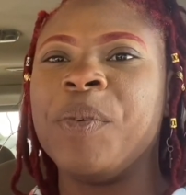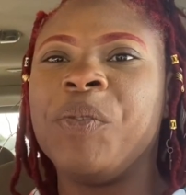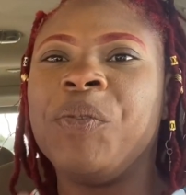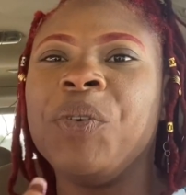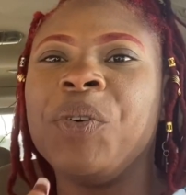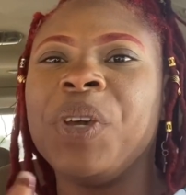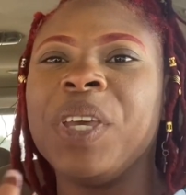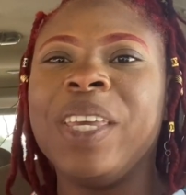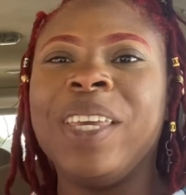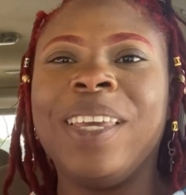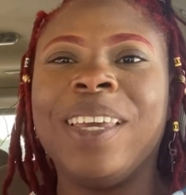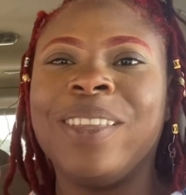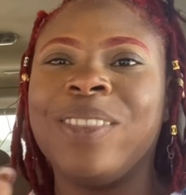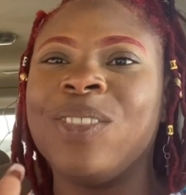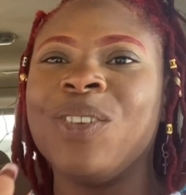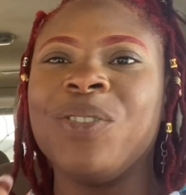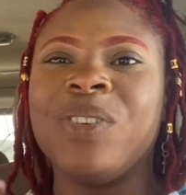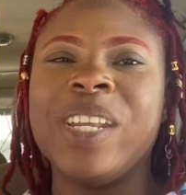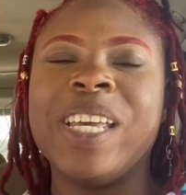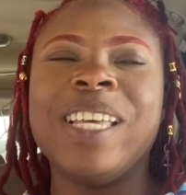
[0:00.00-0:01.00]
If you can get
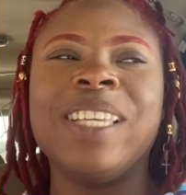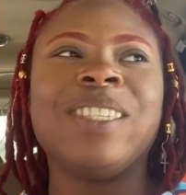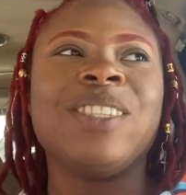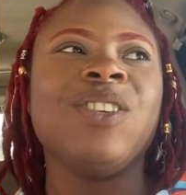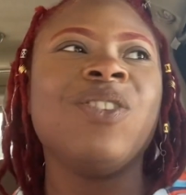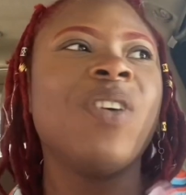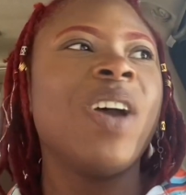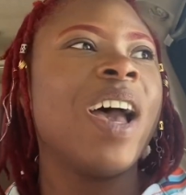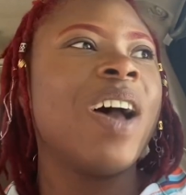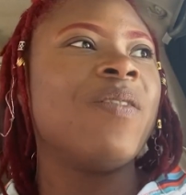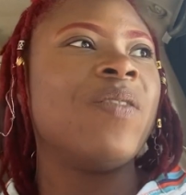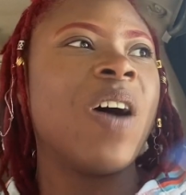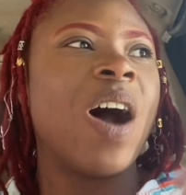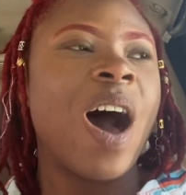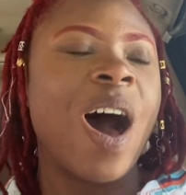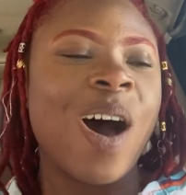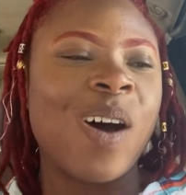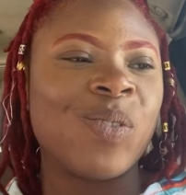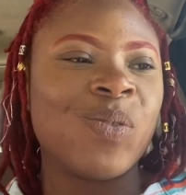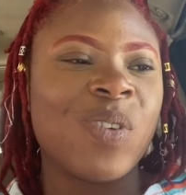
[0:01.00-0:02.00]
through this, you have
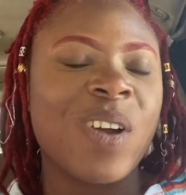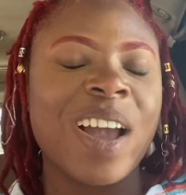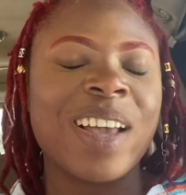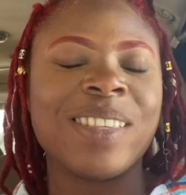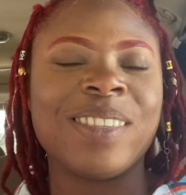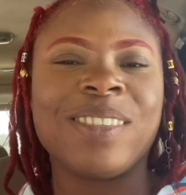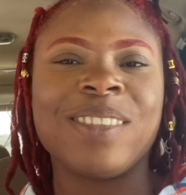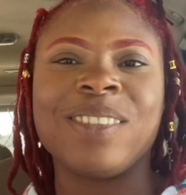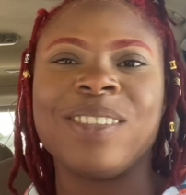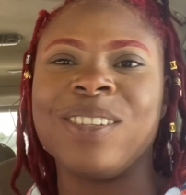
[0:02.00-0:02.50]
all rights